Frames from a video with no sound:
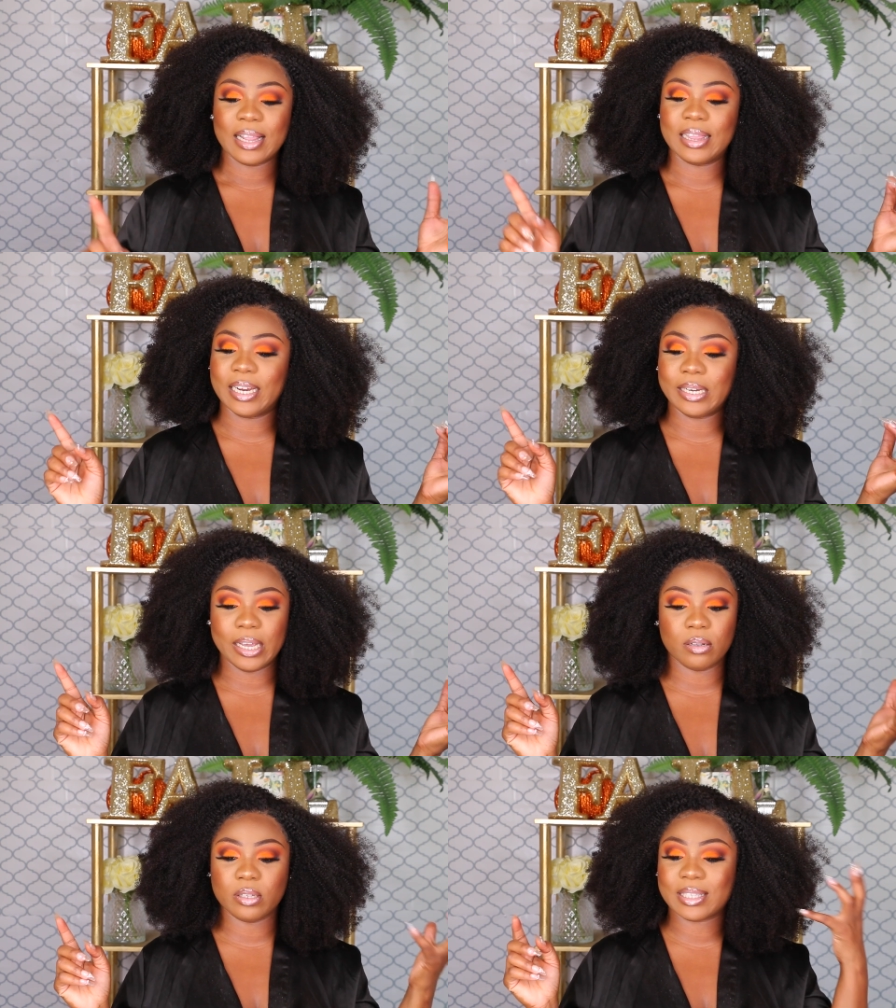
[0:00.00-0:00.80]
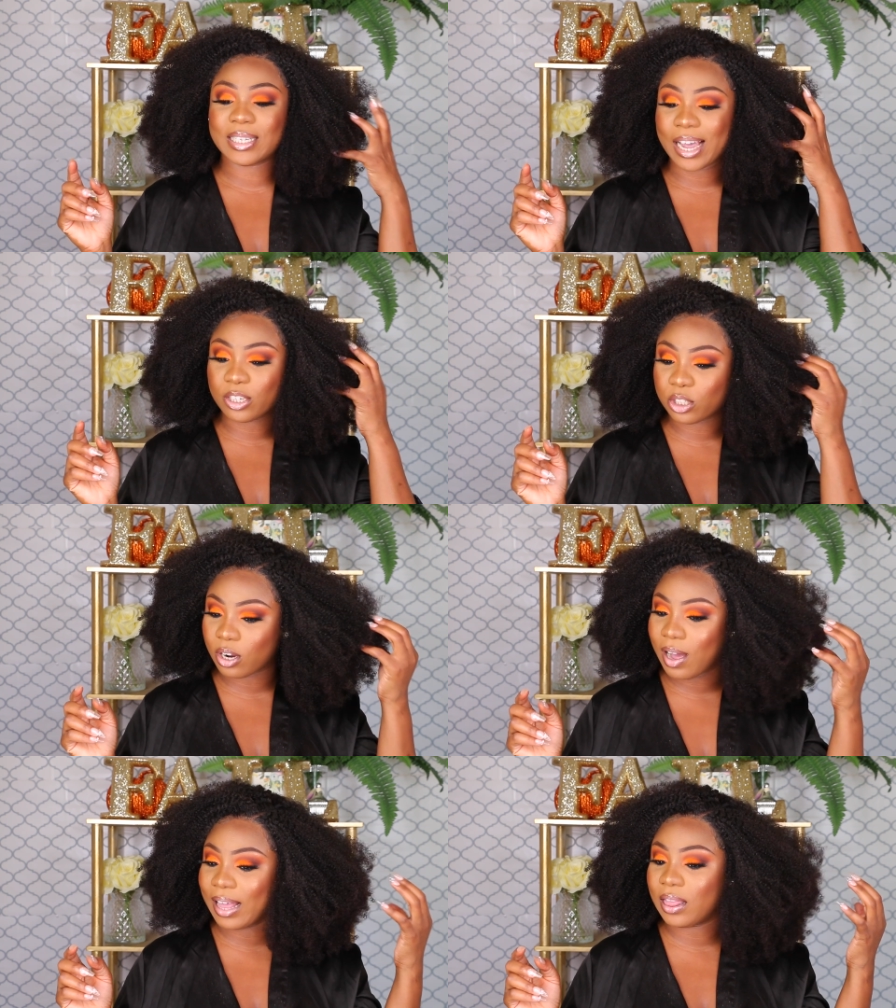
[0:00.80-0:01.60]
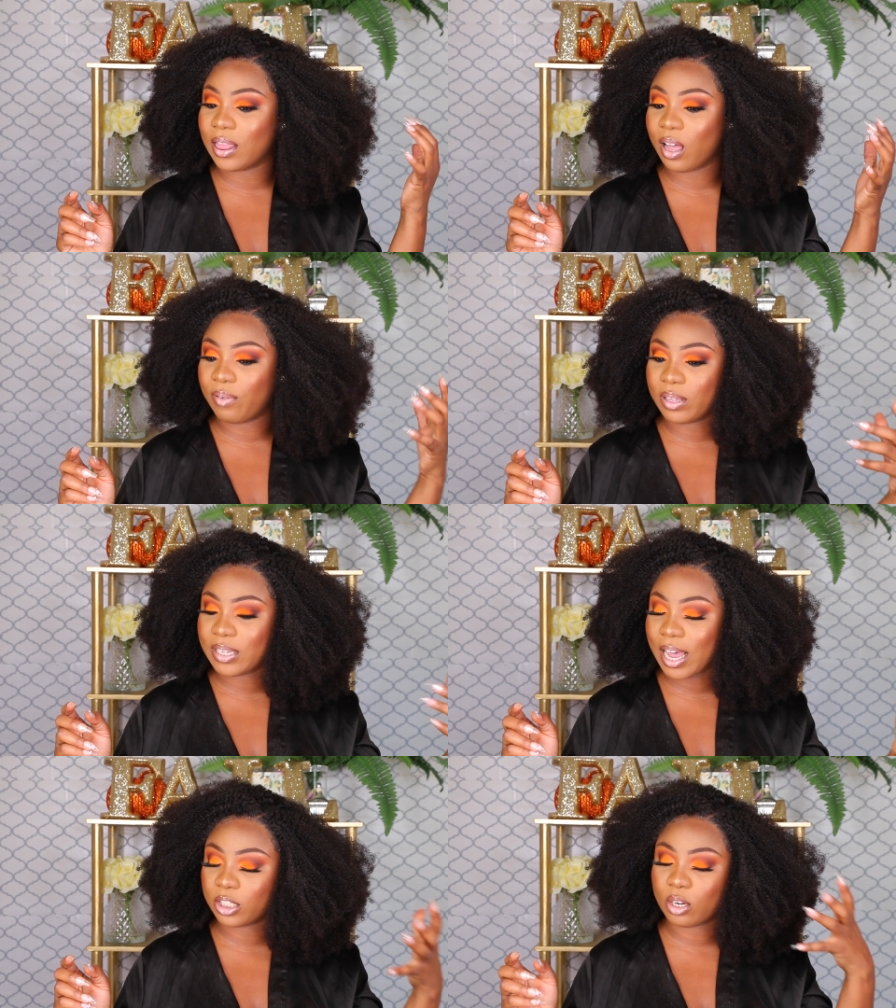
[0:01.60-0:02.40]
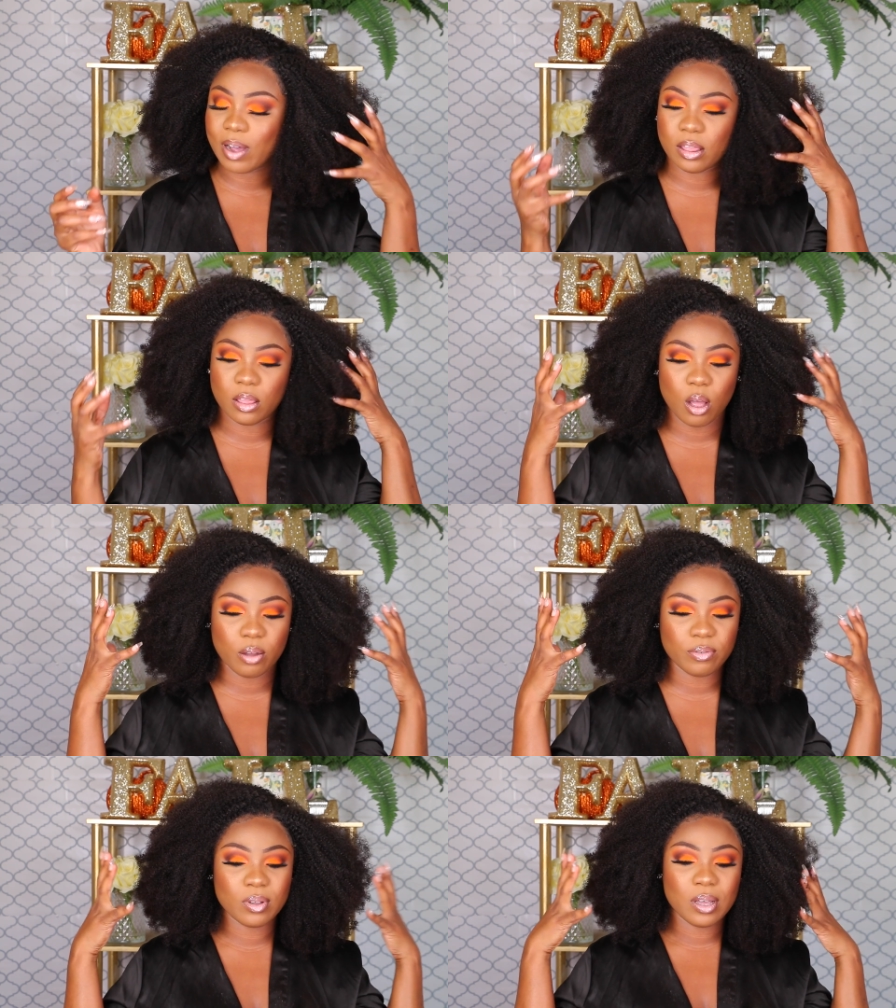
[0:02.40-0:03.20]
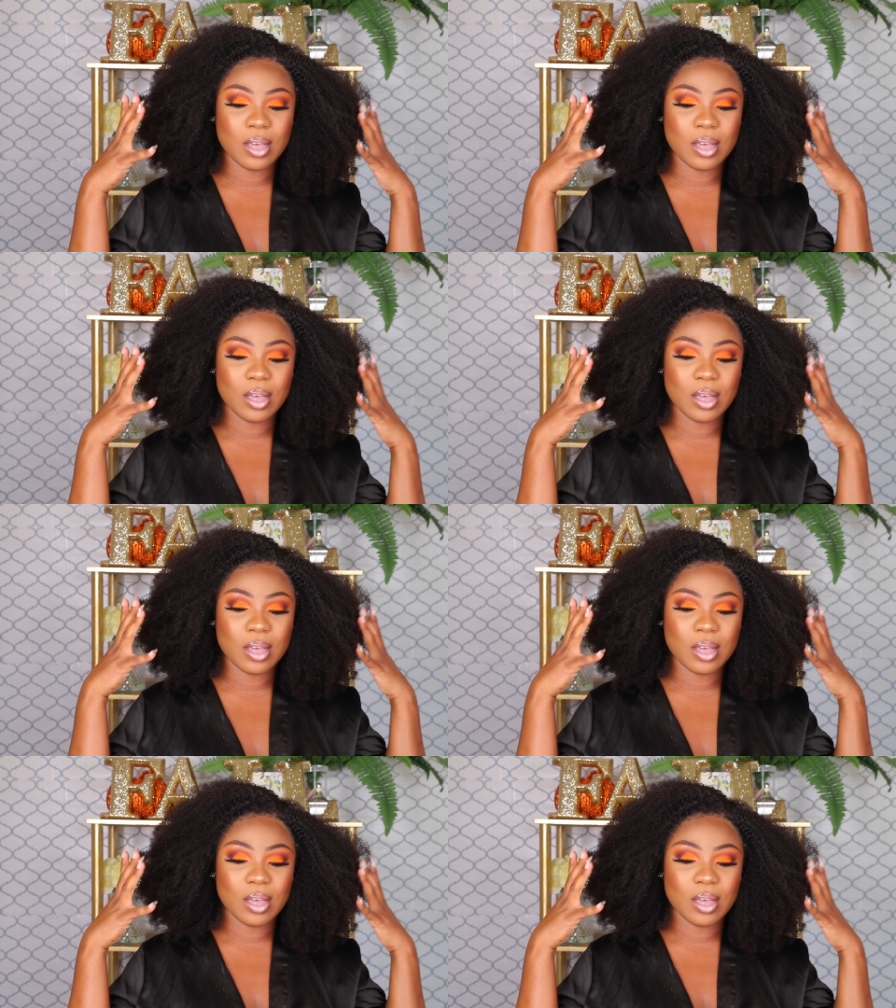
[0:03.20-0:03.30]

They nailed the texture. I love the texture. I love,